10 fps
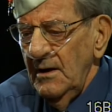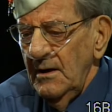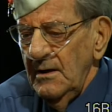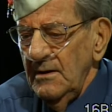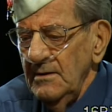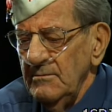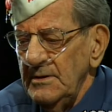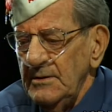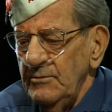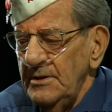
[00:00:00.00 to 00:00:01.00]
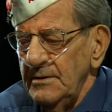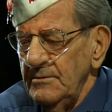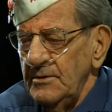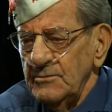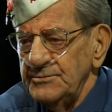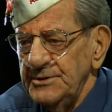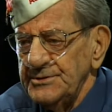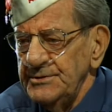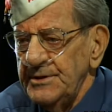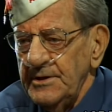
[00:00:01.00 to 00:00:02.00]
we, we, you know,
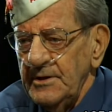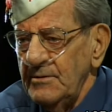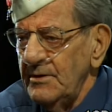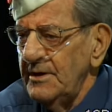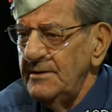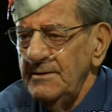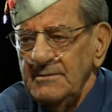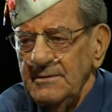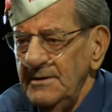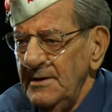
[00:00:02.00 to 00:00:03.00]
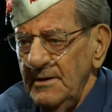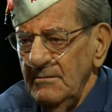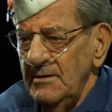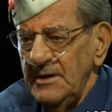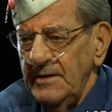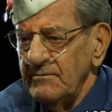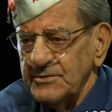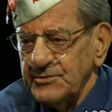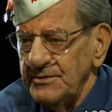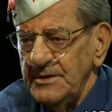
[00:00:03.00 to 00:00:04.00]
dysentery, we had, we didn't have
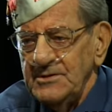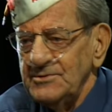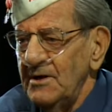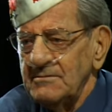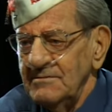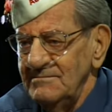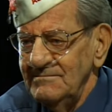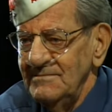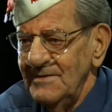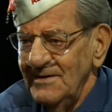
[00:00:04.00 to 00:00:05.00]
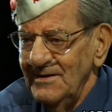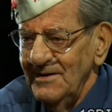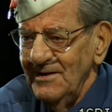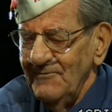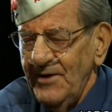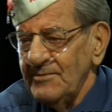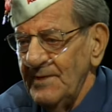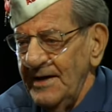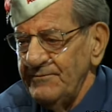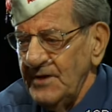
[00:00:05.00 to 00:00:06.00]
latrines, nothing. In fact, half the time
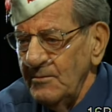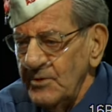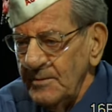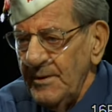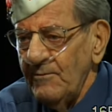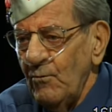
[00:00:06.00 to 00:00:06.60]
we didn't even have water